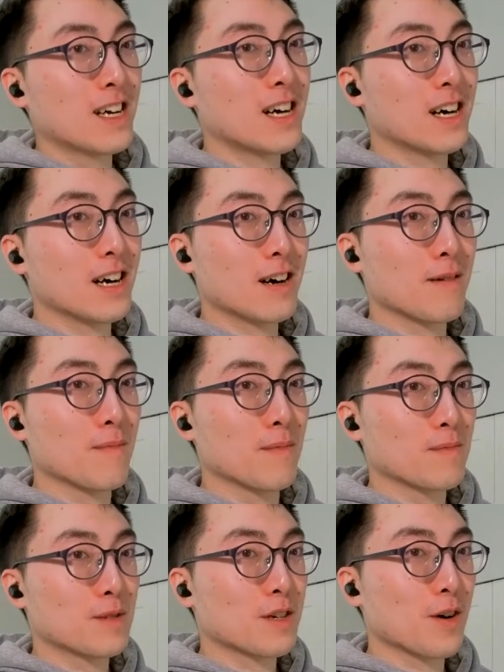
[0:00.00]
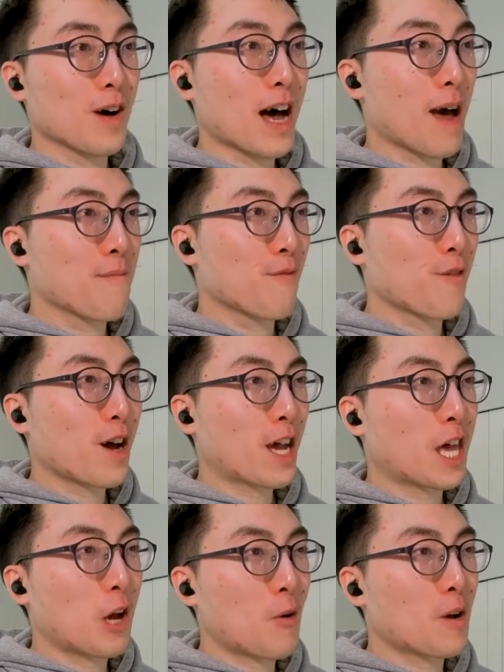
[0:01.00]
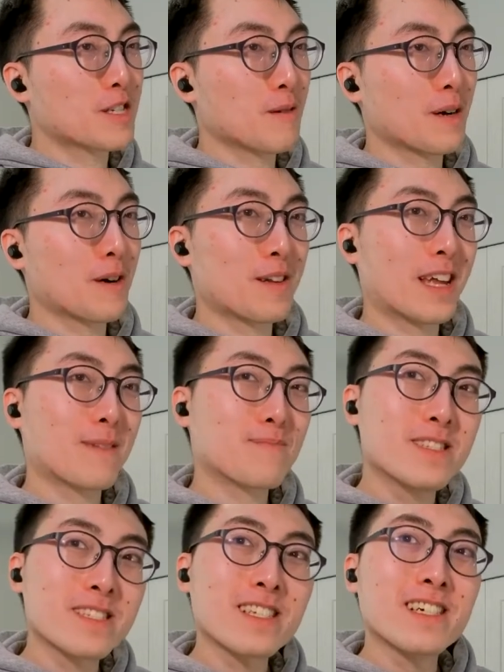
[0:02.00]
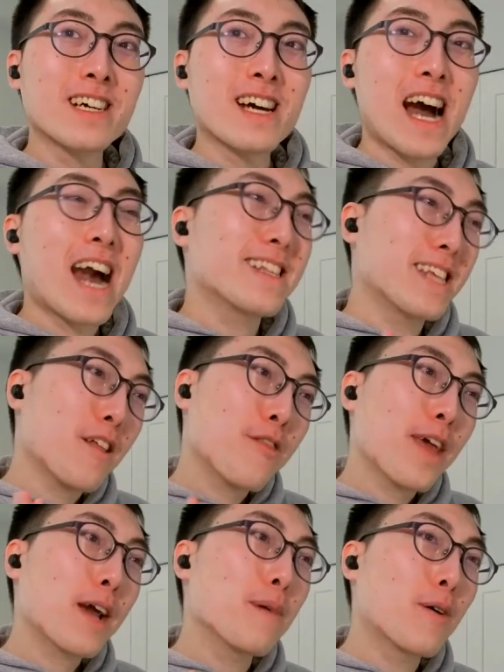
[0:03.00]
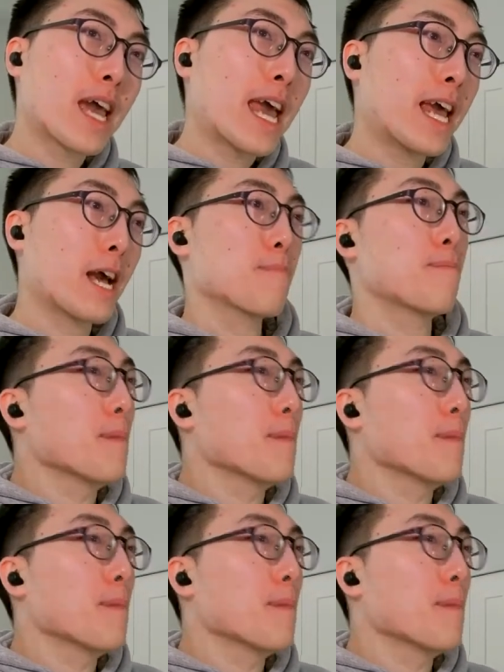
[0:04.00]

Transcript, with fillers: Um, so I'm very curious about like I did think about getting a